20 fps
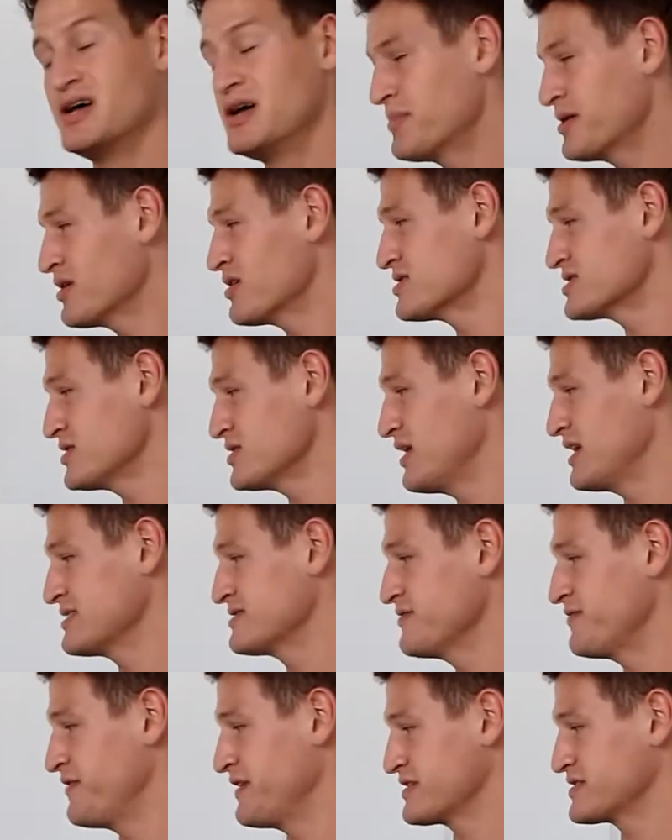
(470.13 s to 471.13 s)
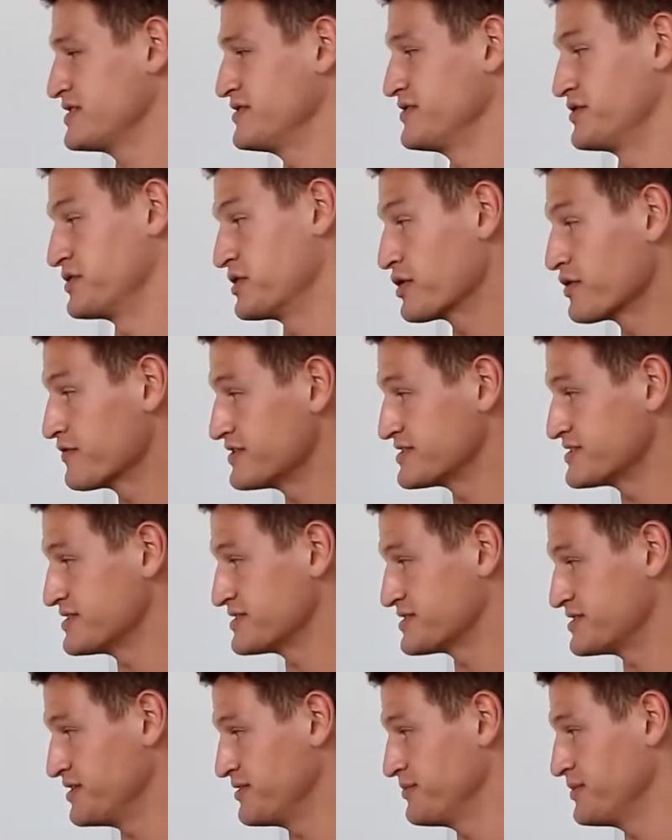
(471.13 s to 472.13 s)
but it also has effects on the nervous
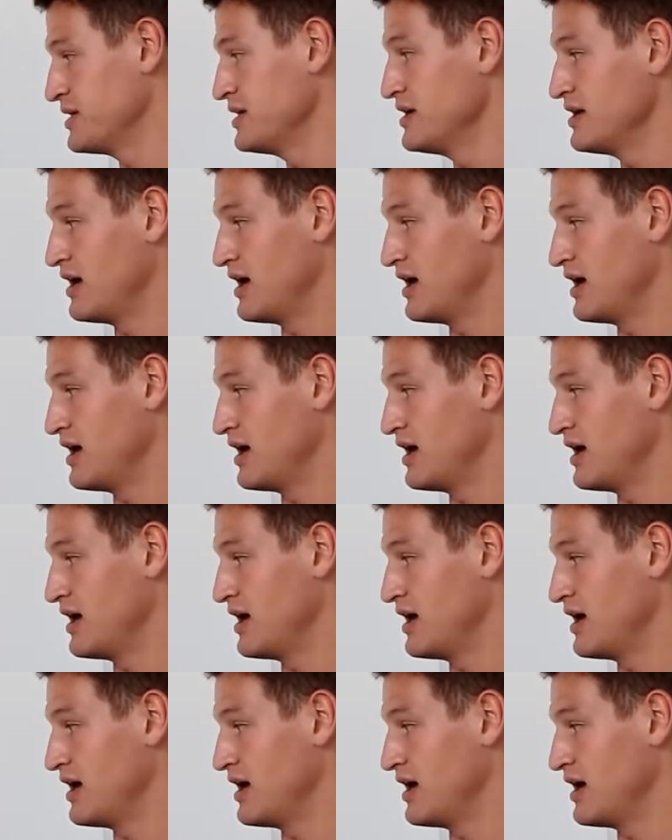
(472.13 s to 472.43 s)
system,